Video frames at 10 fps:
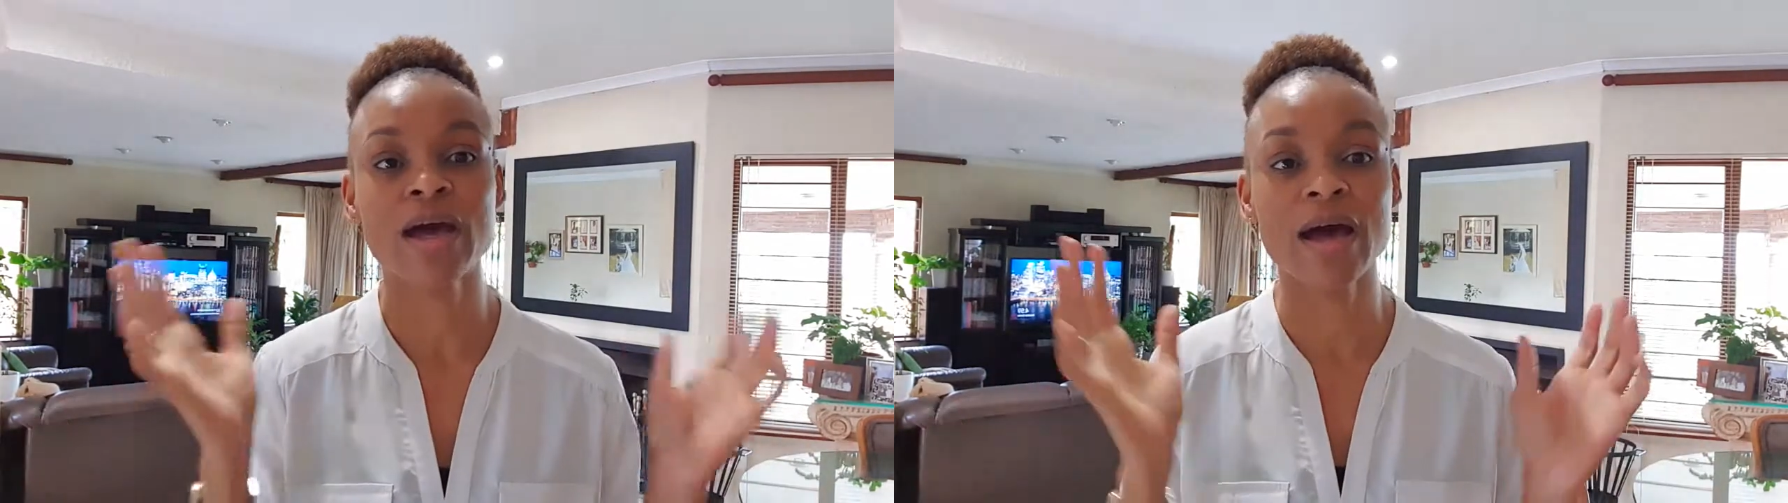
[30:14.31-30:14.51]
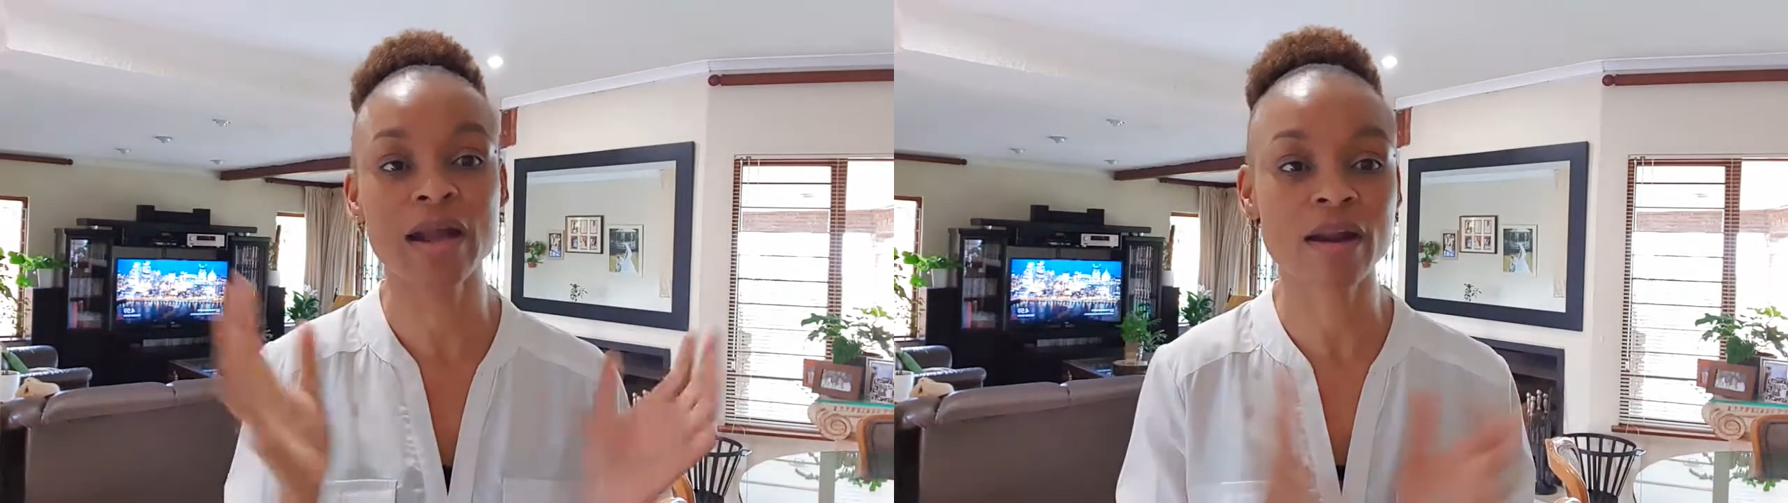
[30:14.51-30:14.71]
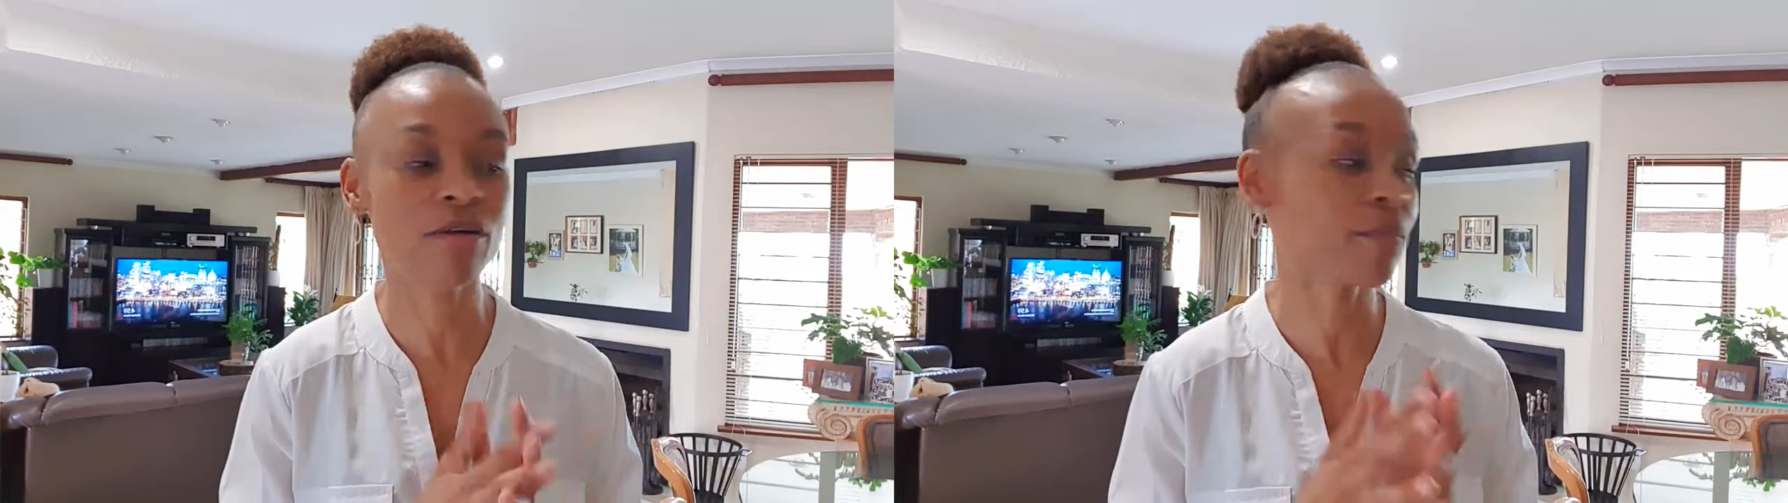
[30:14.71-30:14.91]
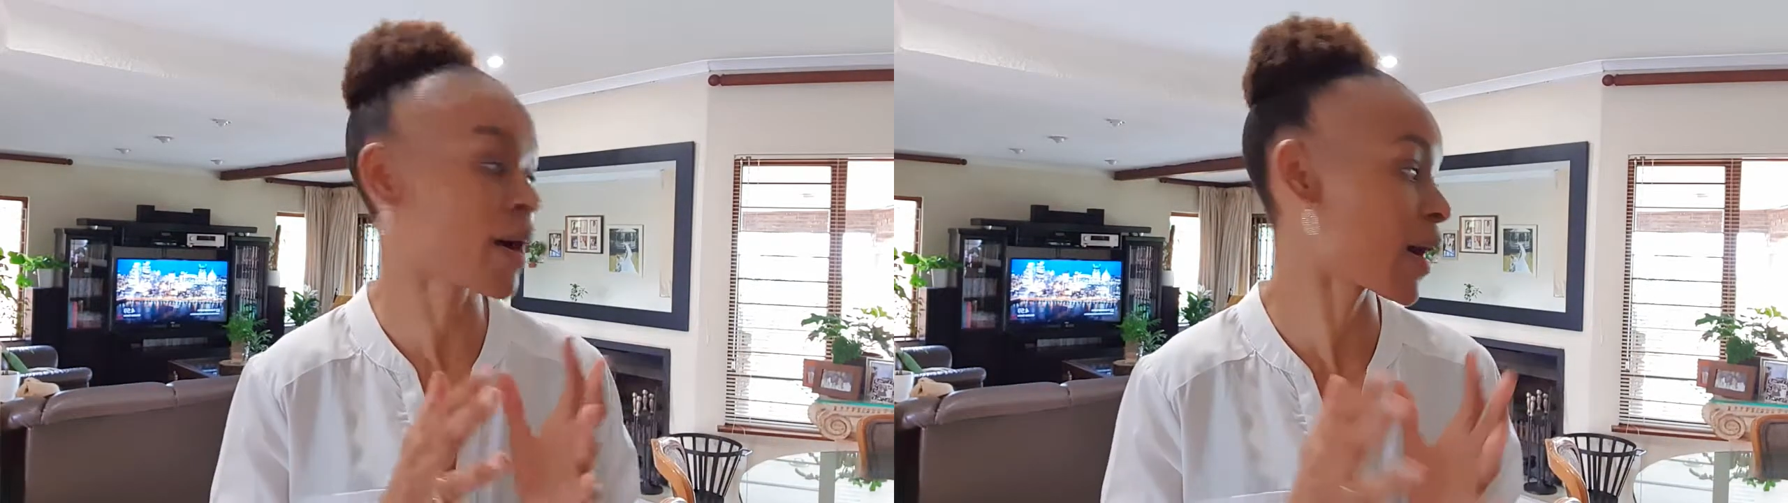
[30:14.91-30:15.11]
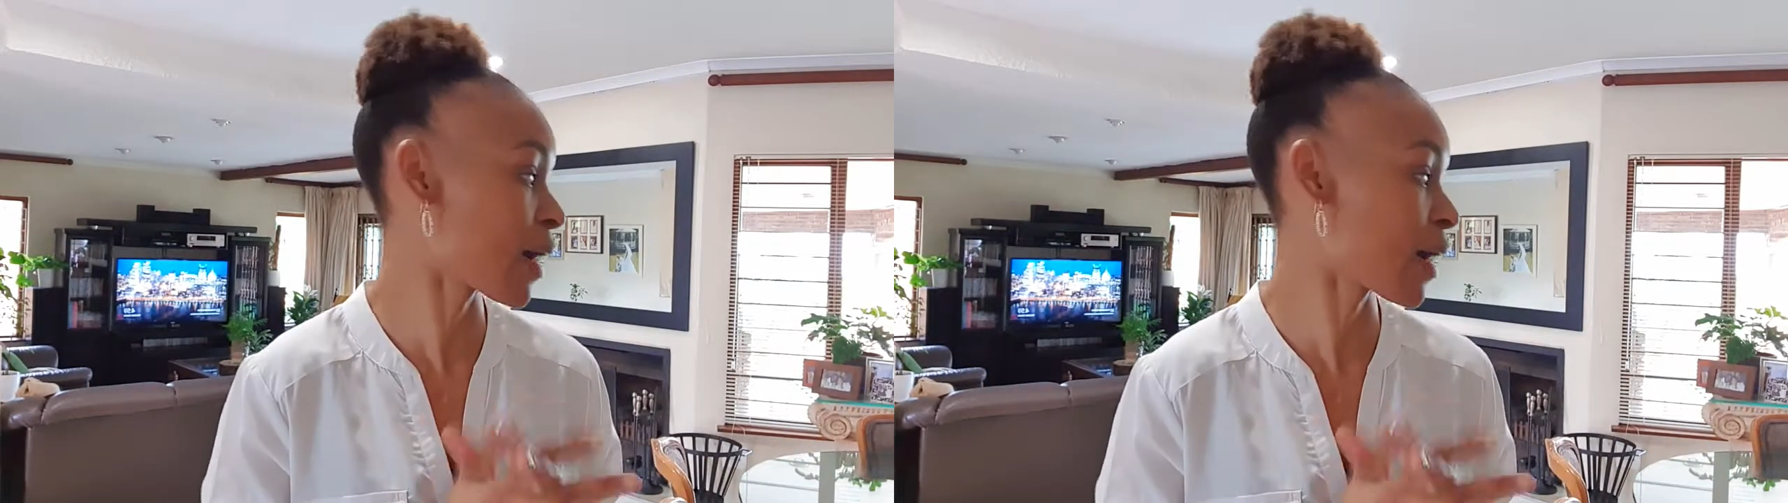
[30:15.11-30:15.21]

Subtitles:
around my